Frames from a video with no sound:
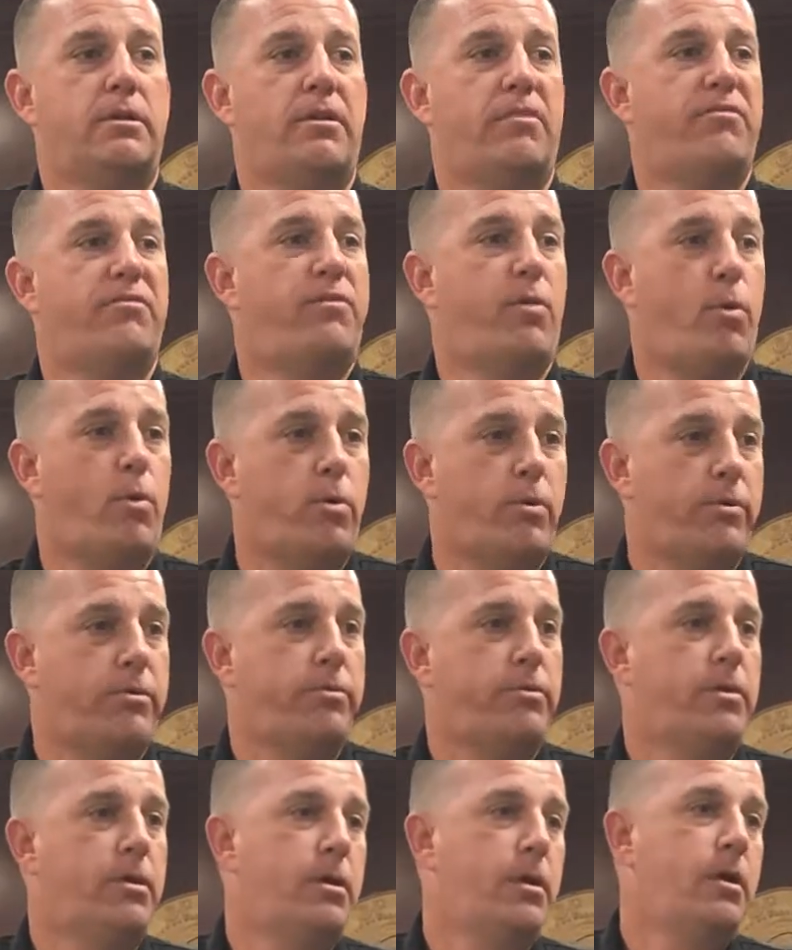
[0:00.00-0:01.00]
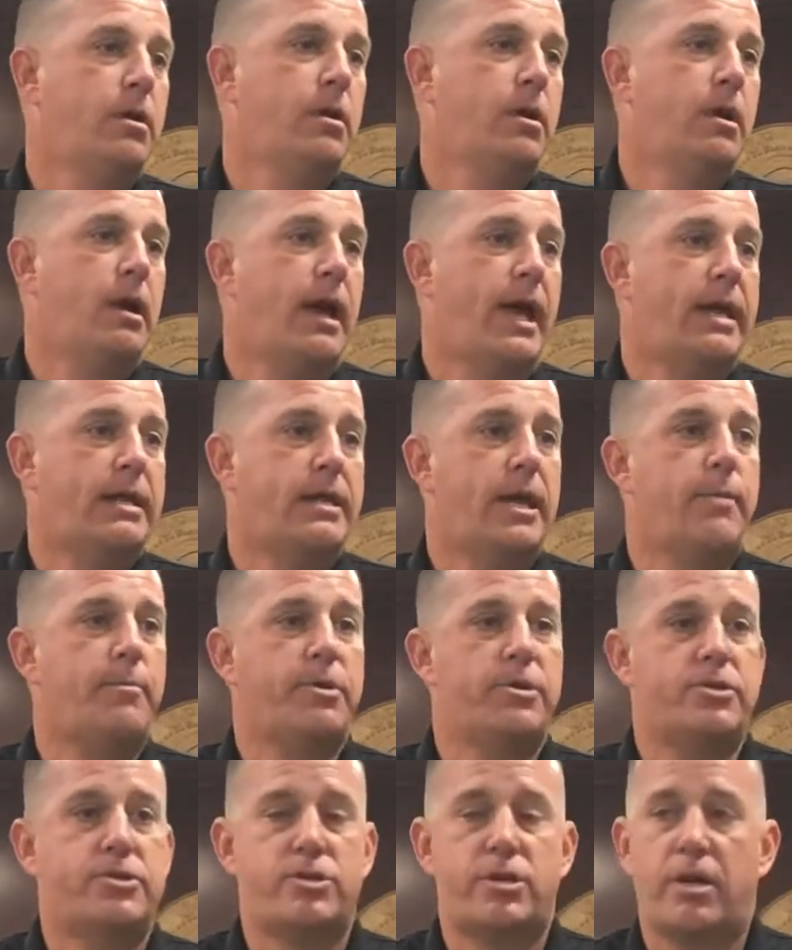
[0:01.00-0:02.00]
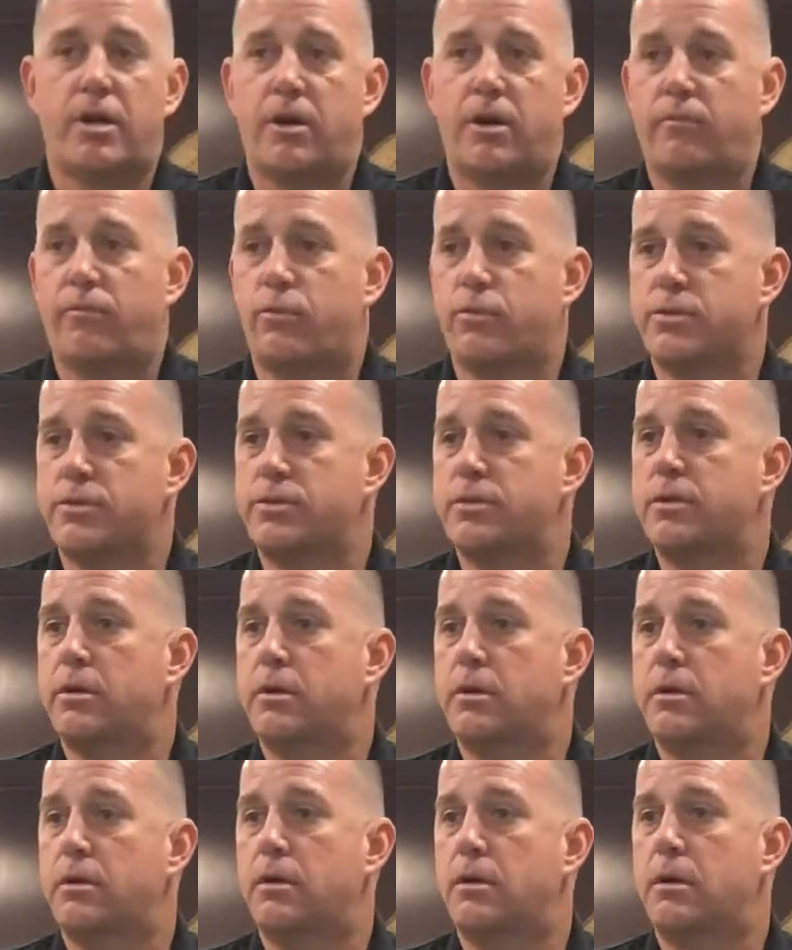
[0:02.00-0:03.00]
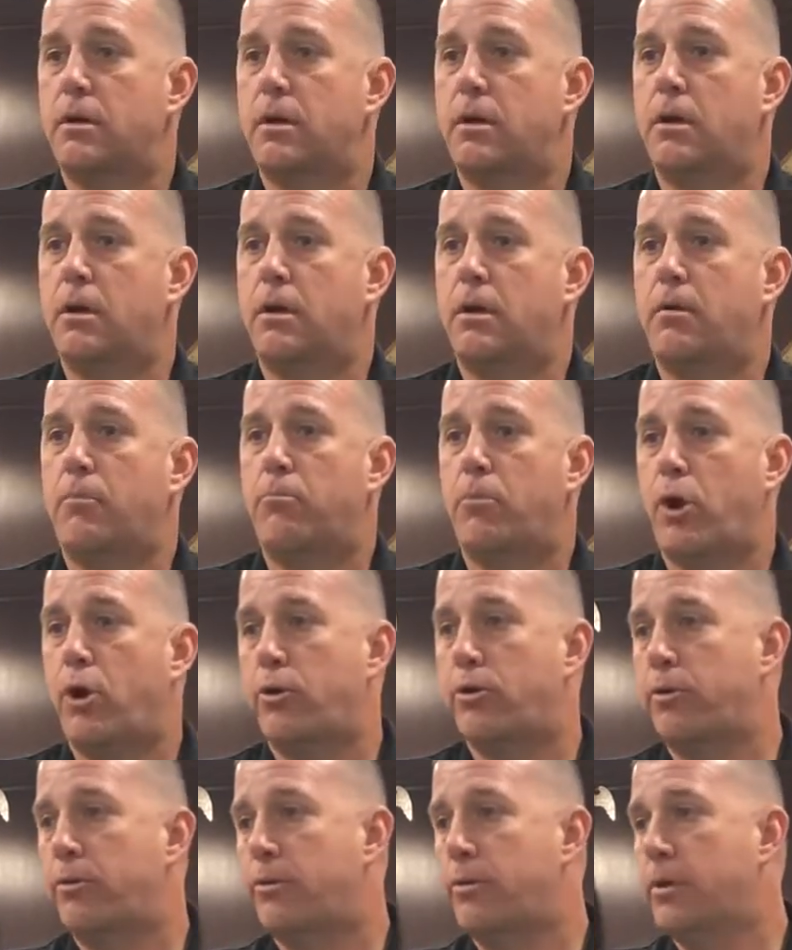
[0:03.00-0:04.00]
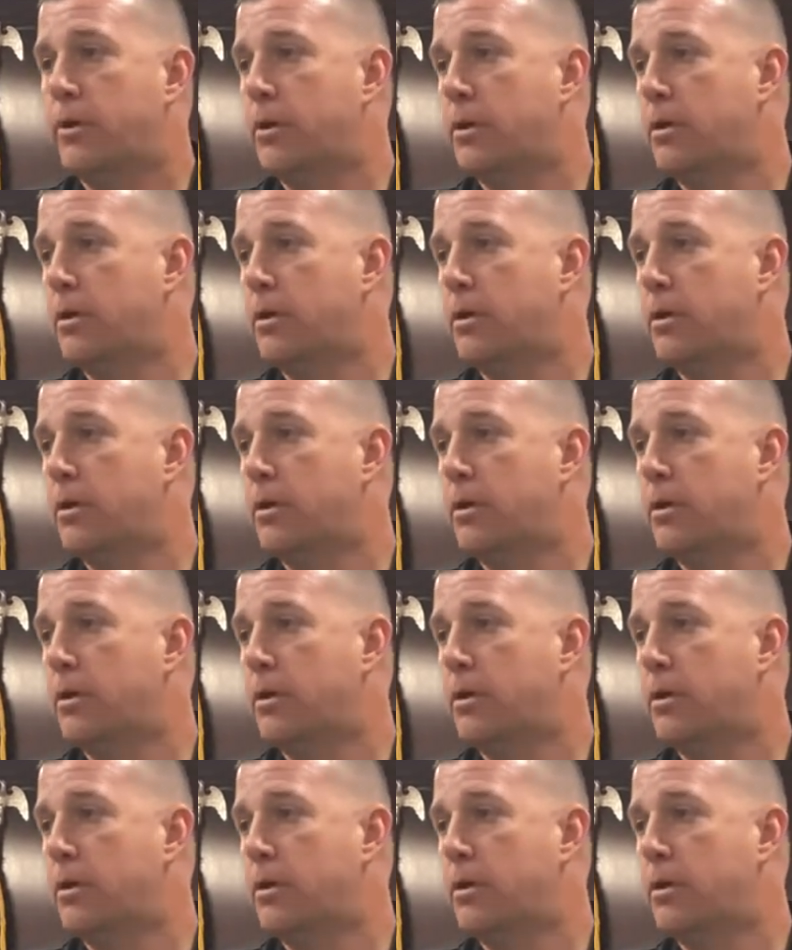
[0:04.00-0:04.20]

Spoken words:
IV, a deputy sheriff, was murdered